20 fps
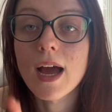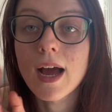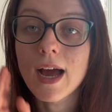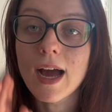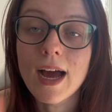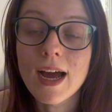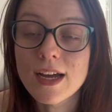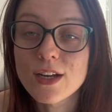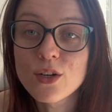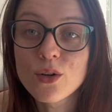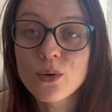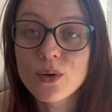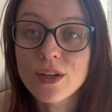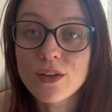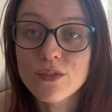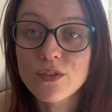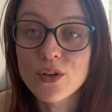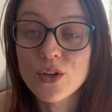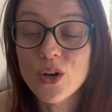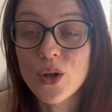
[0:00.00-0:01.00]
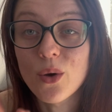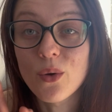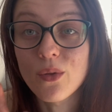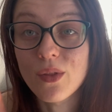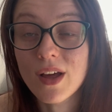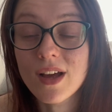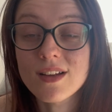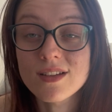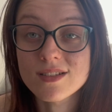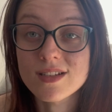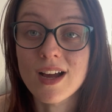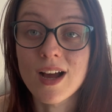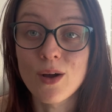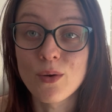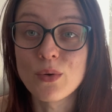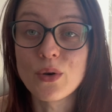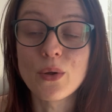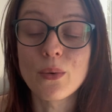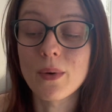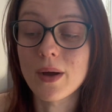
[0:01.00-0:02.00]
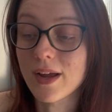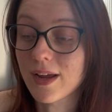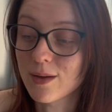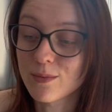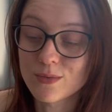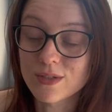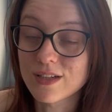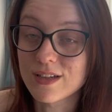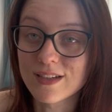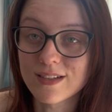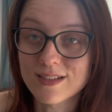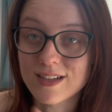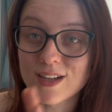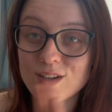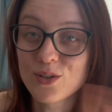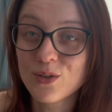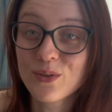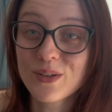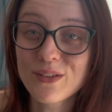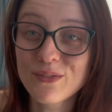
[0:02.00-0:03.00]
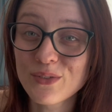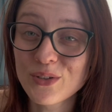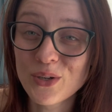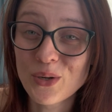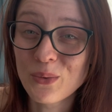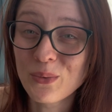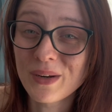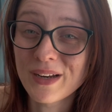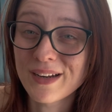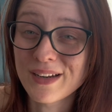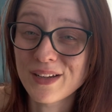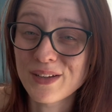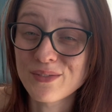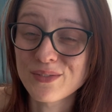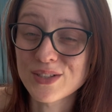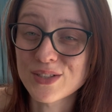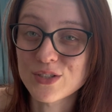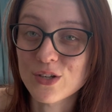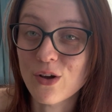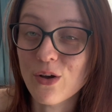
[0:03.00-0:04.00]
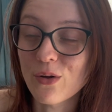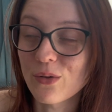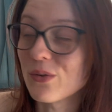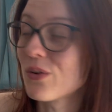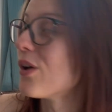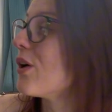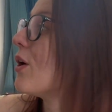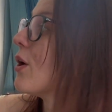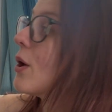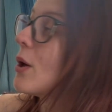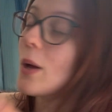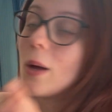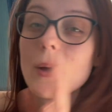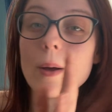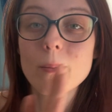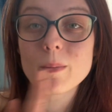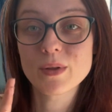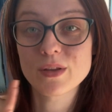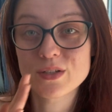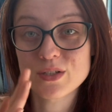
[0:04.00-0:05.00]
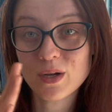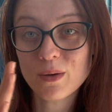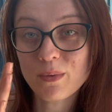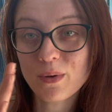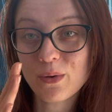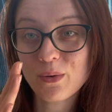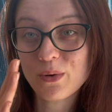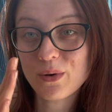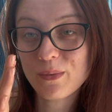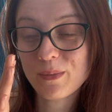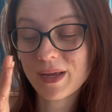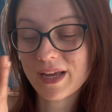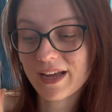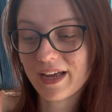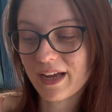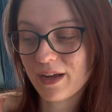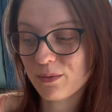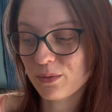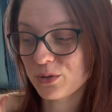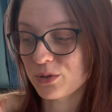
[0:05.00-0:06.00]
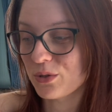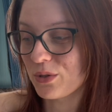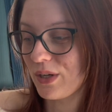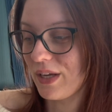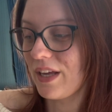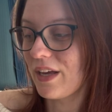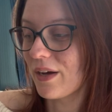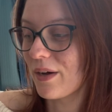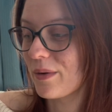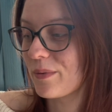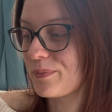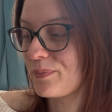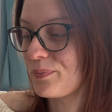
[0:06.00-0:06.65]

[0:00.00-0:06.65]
I don't even know. That's how new I am to this. I don't even know what any of it's called. But the top I want to make, I will show you here.